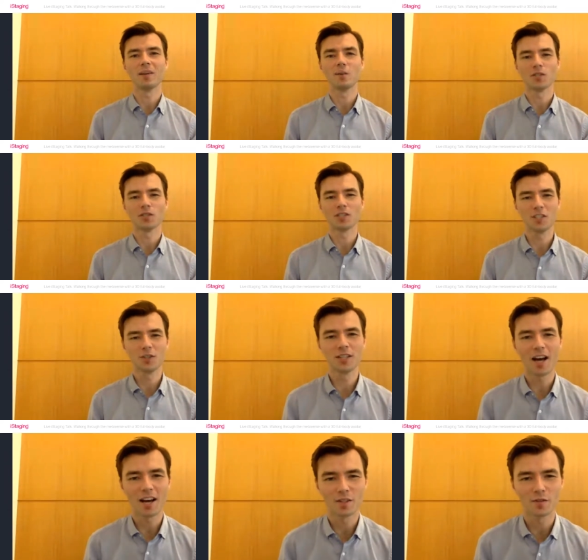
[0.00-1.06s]
we'll see you
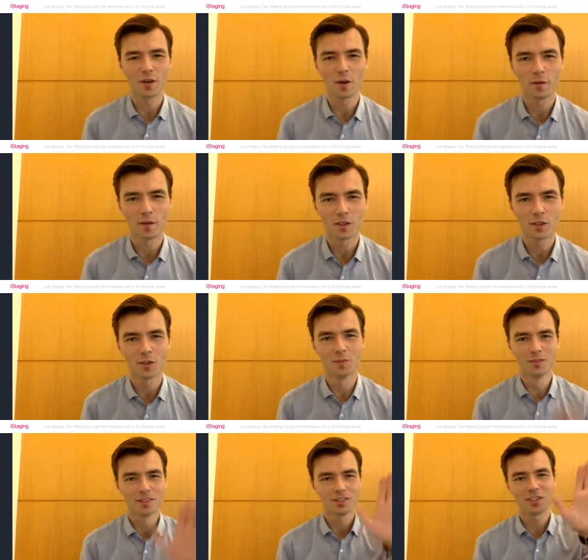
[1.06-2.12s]
guys very, very
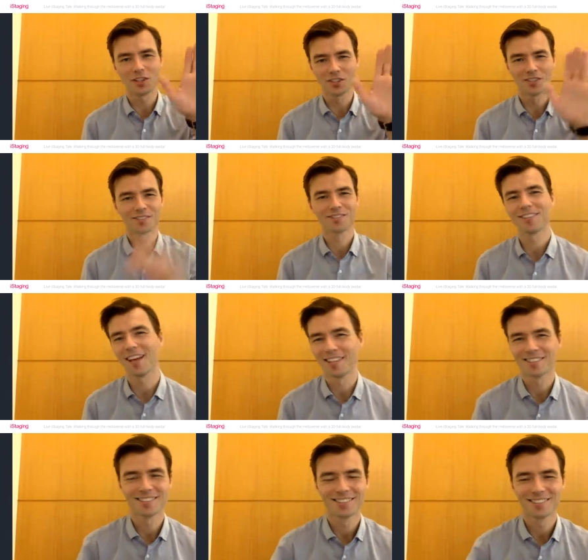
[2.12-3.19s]
soon. Cheers. Thanks.